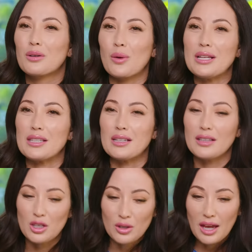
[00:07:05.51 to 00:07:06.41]
crazy.
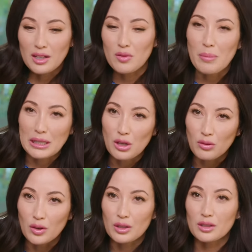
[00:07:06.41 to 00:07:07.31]
Like you can't even bend
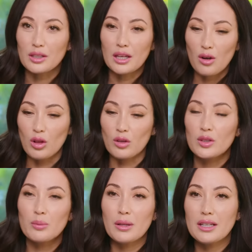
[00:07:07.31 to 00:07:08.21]
over. It'll get all
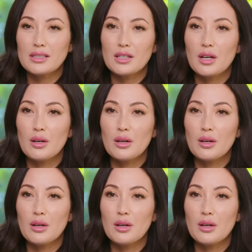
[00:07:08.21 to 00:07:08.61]
over the place, you